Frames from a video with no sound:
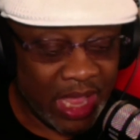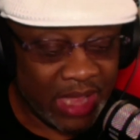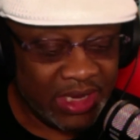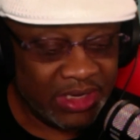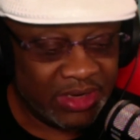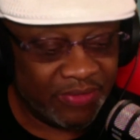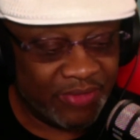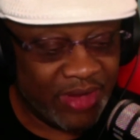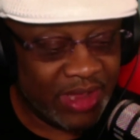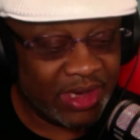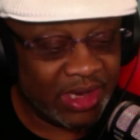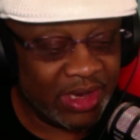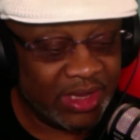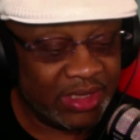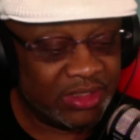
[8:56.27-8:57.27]
need to find
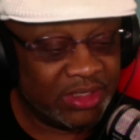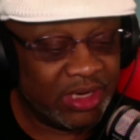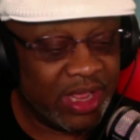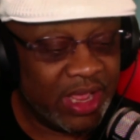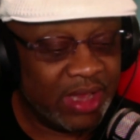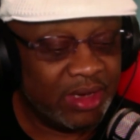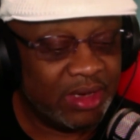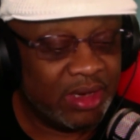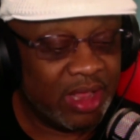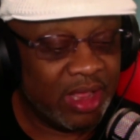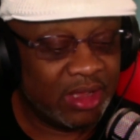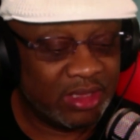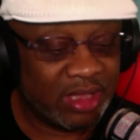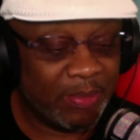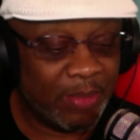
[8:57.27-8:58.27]
the link to that.
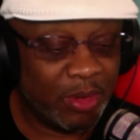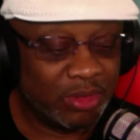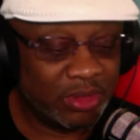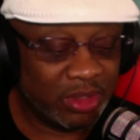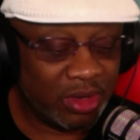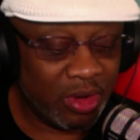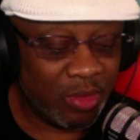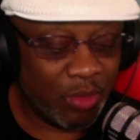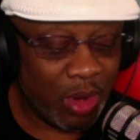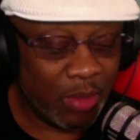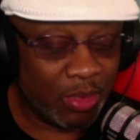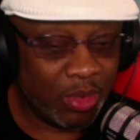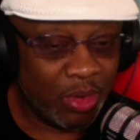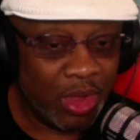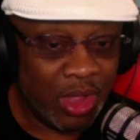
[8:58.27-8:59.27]
Because I posted it on
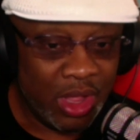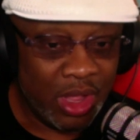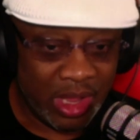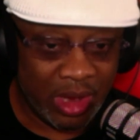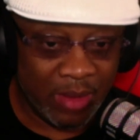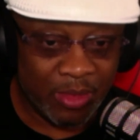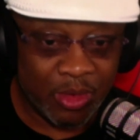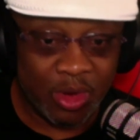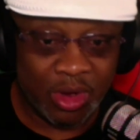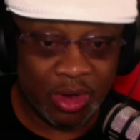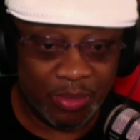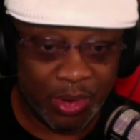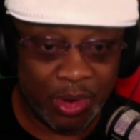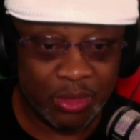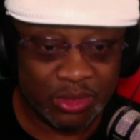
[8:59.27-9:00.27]
Rumble, and I'm going to
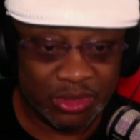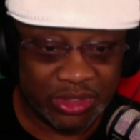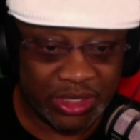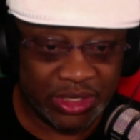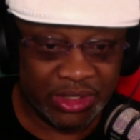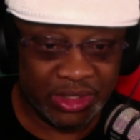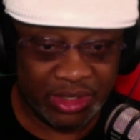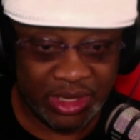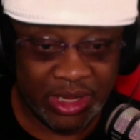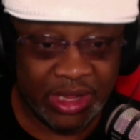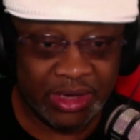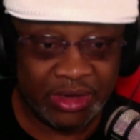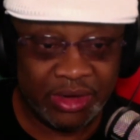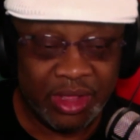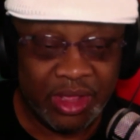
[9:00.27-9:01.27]
post it
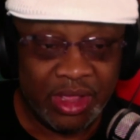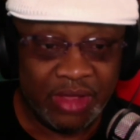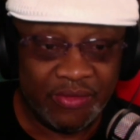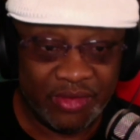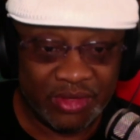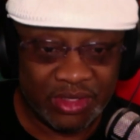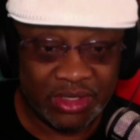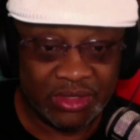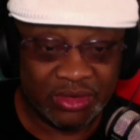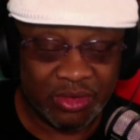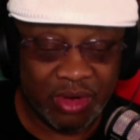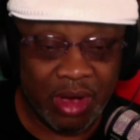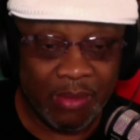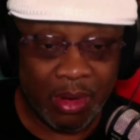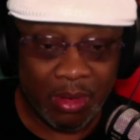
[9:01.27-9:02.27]
in, if it's
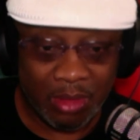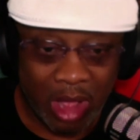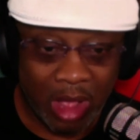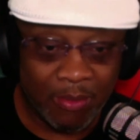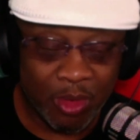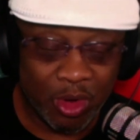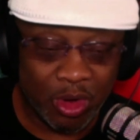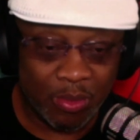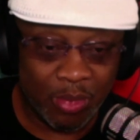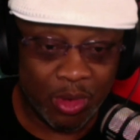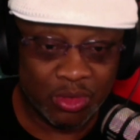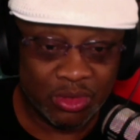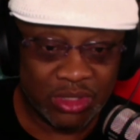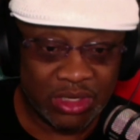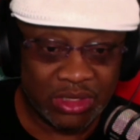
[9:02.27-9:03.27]
Instagram, I'm going to
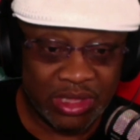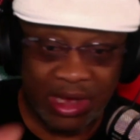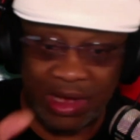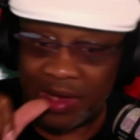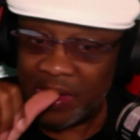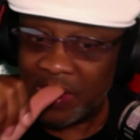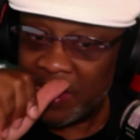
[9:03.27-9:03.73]
post it there.